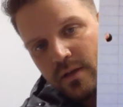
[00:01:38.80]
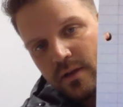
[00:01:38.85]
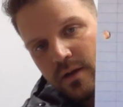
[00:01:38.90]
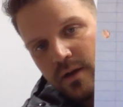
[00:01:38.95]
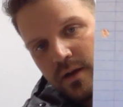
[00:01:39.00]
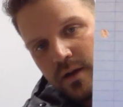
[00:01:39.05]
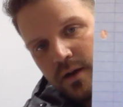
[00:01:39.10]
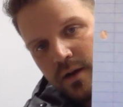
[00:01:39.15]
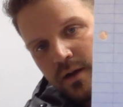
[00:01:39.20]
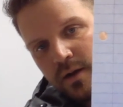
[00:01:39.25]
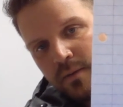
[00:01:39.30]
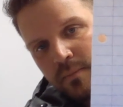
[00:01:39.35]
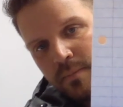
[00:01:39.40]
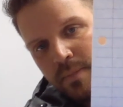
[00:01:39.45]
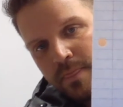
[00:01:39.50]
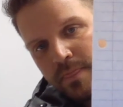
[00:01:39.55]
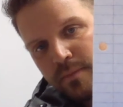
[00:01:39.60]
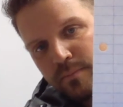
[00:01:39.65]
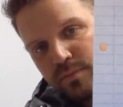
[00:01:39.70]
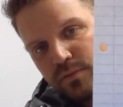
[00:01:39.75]

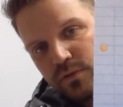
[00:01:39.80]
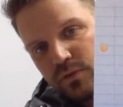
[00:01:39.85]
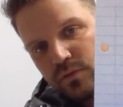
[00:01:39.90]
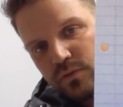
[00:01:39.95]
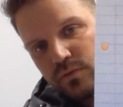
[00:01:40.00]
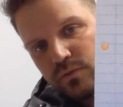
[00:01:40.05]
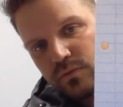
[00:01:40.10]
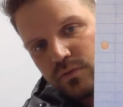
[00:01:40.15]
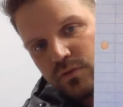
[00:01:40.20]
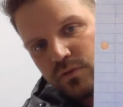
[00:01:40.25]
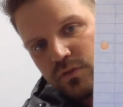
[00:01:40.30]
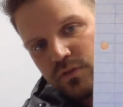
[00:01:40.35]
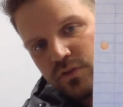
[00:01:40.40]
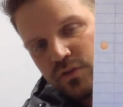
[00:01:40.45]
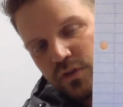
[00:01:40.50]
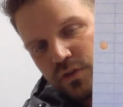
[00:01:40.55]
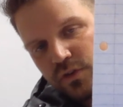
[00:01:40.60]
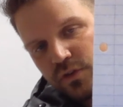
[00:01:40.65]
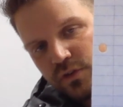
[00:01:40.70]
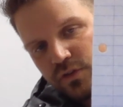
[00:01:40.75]
The blue
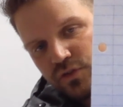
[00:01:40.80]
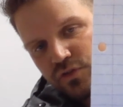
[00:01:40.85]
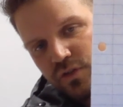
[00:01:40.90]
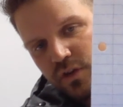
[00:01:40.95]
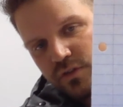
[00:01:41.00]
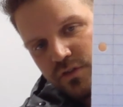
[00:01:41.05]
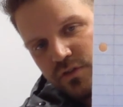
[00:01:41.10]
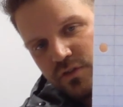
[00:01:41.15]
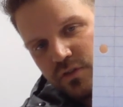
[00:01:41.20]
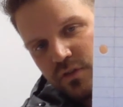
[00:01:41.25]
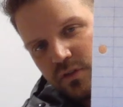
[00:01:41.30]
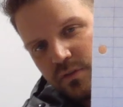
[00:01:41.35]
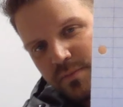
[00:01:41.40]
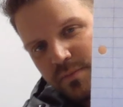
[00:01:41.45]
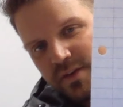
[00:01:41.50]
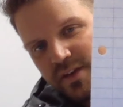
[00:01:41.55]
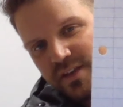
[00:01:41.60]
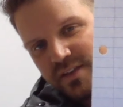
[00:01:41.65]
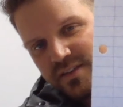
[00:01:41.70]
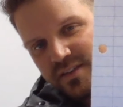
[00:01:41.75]
circular structures are the
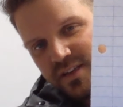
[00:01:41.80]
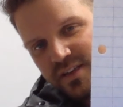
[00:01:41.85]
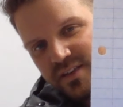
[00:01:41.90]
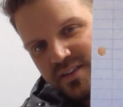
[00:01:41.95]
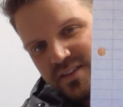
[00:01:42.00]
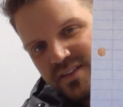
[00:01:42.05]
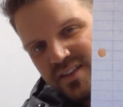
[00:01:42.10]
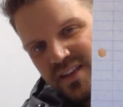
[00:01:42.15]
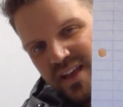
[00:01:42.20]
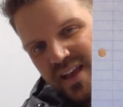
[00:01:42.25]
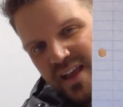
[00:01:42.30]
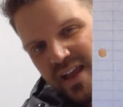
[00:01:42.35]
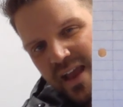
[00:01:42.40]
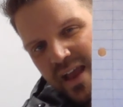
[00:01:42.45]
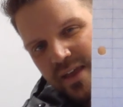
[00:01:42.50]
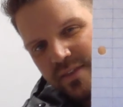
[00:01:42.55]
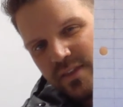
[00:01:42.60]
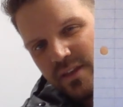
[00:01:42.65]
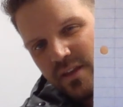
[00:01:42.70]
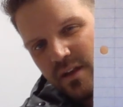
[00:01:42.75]
meniscus,
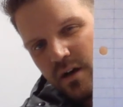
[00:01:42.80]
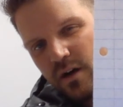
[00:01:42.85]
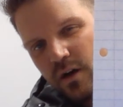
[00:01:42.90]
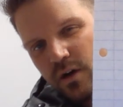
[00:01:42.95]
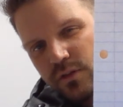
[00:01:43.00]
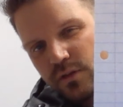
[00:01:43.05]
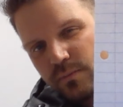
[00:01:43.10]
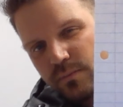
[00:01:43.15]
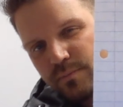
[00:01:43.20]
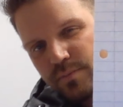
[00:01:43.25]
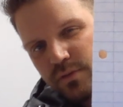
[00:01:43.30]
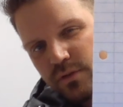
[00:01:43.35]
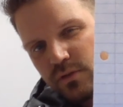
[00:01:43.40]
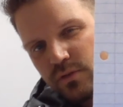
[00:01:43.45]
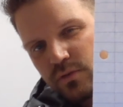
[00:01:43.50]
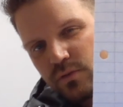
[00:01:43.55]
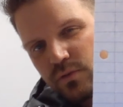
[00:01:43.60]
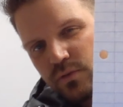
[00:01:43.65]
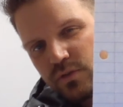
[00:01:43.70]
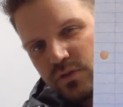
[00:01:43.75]
and the other
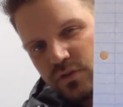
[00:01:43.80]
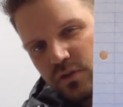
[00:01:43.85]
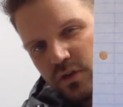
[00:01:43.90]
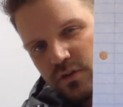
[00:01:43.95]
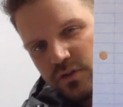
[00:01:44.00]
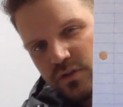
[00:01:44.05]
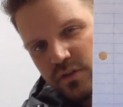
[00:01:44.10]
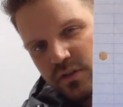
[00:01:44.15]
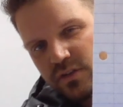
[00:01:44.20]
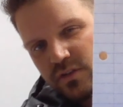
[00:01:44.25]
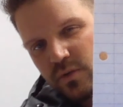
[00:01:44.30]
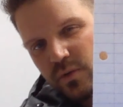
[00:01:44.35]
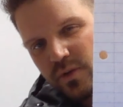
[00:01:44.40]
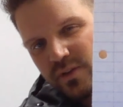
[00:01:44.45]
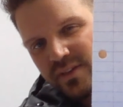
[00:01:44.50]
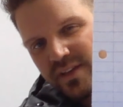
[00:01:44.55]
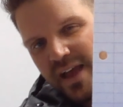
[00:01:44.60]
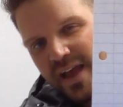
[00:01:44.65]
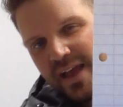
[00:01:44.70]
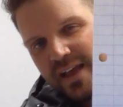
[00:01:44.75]
blue structure that's
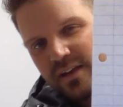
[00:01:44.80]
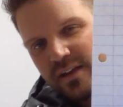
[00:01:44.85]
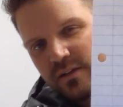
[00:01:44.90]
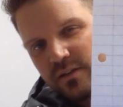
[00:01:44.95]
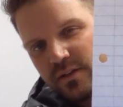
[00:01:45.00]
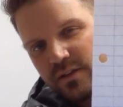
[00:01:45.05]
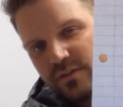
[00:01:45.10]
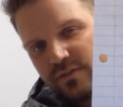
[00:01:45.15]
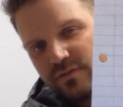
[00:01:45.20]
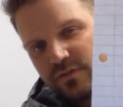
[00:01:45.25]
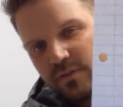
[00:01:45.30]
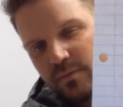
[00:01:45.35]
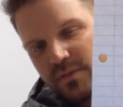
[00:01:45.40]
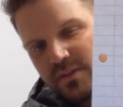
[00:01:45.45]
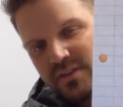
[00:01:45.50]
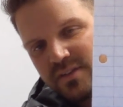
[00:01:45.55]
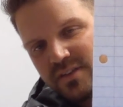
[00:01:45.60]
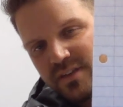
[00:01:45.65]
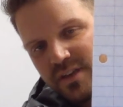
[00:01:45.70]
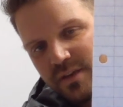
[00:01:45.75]
going diagonally from
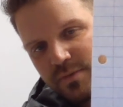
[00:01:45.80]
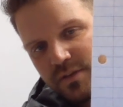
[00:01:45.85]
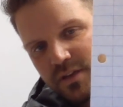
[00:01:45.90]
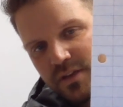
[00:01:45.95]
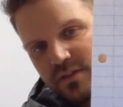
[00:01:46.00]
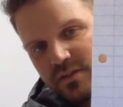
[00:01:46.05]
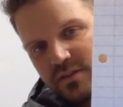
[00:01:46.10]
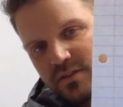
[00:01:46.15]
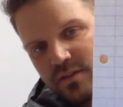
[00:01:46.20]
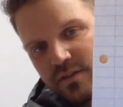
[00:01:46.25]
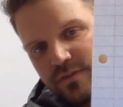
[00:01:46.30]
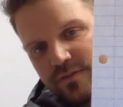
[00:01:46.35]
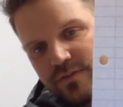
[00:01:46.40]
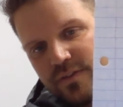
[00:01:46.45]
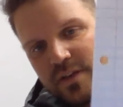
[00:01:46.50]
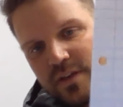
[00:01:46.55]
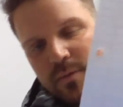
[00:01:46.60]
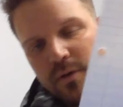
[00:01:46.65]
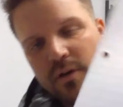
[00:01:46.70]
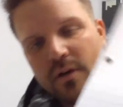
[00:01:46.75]
the tibia to the
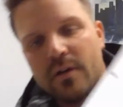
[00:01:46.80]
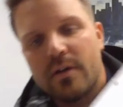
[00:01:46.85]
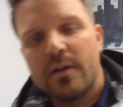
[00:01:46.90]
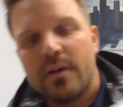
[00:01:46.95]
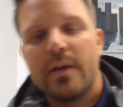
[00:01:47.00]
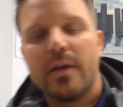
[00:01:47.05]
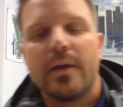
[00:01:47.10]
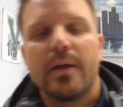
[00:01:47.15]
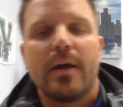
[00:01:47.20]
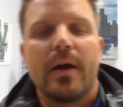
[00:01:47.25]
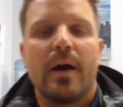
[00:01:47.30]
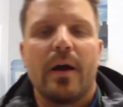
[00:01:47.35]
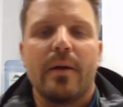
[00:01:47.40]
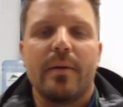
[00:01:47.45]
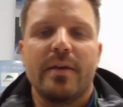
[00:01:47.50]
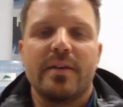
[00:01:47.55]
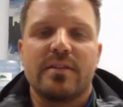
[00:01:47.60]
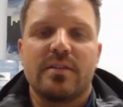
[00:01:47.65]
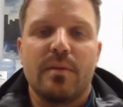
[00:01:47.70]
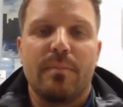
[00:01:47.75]
femur
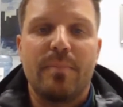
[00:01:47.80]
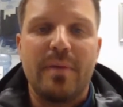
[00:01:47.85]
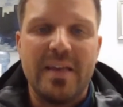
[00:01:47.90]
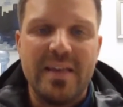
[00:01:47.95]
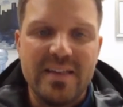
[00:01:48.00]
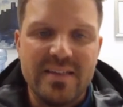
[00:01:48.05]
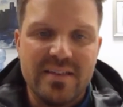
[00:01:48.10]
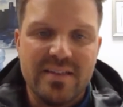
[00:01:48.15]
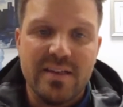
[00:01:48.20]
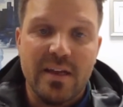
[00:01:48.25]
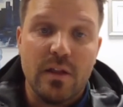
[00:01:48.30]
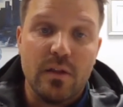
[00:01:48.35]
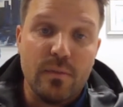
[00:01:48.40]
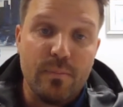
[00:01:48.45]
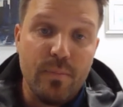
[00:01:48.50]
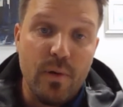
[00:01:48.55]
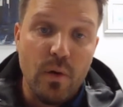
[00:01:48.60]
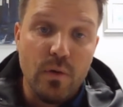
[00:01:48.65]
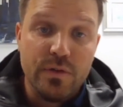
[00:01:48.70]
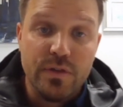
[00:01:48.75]
is the PCL, or
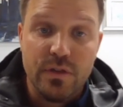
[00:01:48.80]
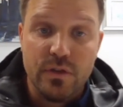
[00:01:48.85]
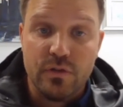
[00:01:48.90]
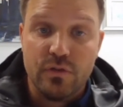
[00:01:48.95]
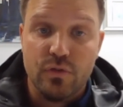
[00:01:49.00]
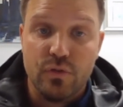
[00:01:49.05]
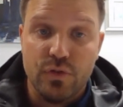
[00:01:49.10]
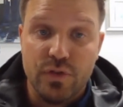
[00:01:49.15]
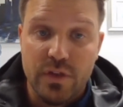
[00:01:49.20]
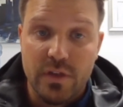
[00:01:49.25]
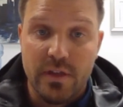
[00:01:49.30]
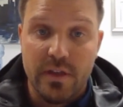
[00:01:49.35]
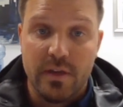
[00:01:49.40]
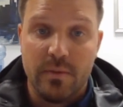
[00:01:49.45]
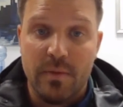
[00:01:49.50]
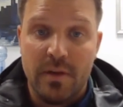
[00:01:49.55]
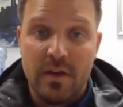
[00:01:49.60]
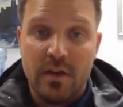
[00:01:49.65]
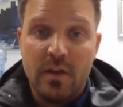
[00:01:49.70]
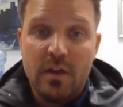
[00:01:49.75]
posterior cruciate
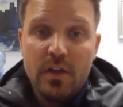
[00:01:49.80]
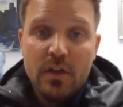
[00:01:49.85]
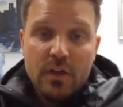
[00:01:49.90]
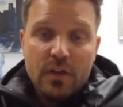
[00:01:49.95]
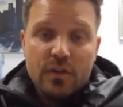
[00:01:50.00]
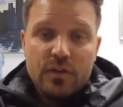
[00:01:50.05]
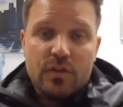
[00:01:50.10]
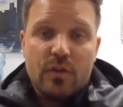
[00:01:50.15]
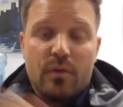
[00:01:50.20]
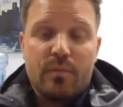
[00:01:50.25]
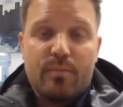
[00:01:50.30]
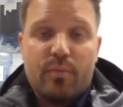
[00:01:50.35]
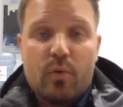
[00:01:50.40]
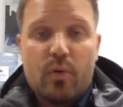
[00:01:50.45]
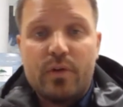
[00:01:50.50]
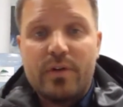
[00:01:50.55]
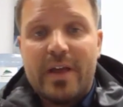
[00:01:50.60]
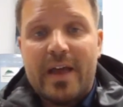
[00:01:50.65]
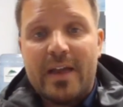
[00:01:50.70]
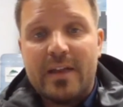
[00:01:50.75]
ligament. So
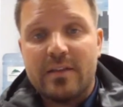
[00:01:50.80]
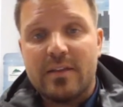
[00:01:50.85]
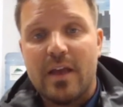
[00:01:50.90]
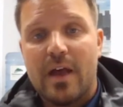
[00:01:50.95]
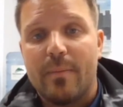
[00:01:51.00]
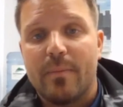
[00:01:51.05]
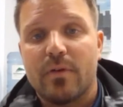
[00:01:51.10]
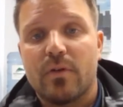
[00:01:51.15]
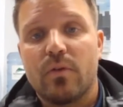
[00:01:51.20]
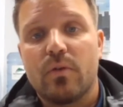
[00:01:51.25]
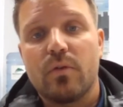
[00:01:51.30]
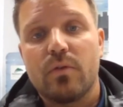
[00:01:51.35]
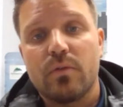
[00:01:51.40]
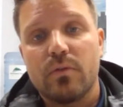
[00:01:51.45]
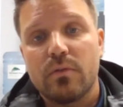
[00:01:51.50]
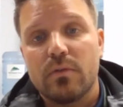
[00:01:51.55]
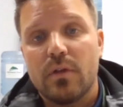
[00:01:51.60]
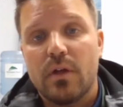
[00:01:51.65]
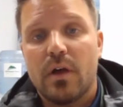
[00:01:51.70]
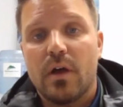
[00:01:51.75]
important anatomical